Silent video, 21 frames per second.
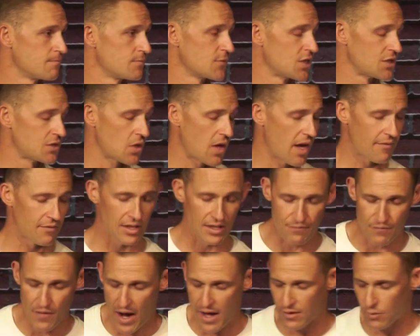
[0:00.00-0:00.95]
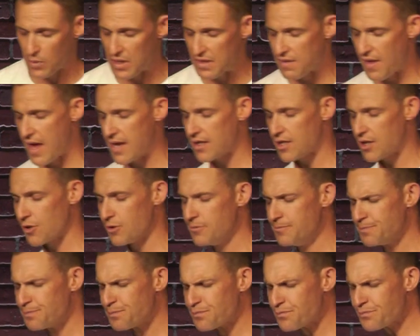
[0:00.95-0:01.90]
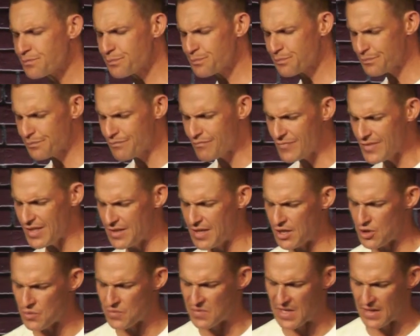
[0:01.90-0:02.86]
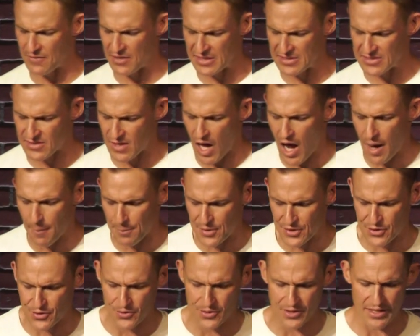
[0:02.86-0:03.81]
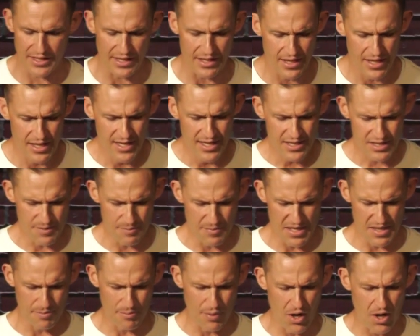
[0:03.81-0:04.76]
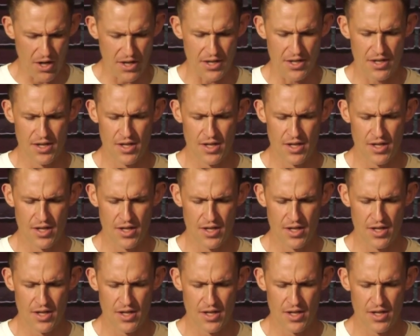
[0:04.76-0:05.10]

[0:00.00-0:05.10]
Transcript: So, Heavenly Father, we thank you that you've given us the opportunity to be a part